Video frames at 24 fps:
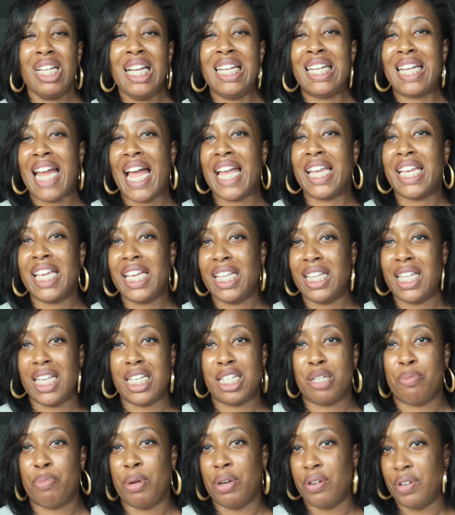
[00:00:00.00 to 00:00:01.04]
liking the
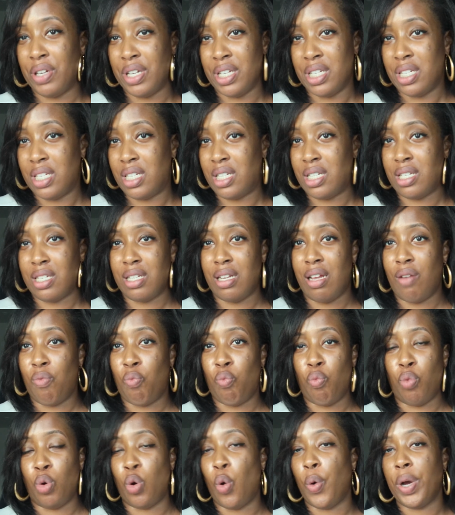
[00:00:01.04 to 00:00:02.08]
experience
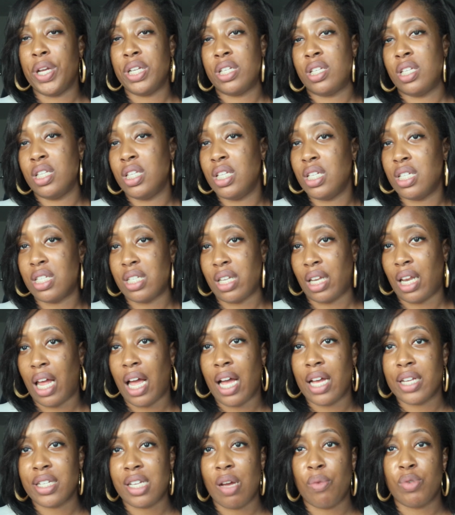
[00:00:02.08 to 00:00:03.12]
going to these
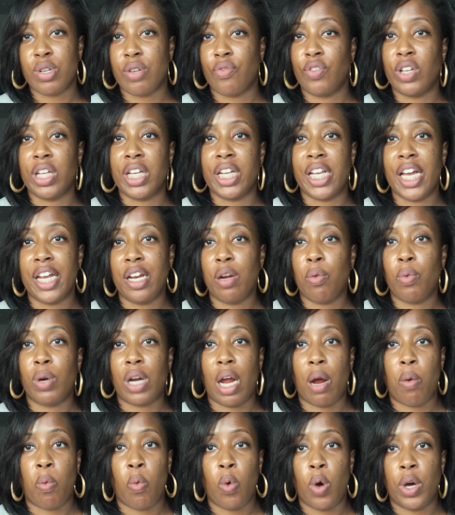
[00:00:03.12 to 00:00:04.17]
salons. I wasn't really getting what
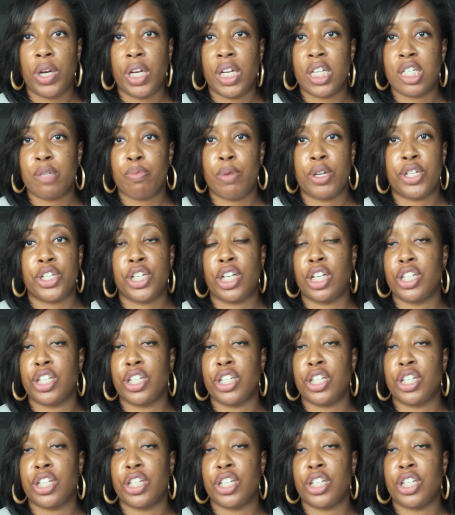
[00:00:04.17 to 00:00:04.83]
I wanted, especially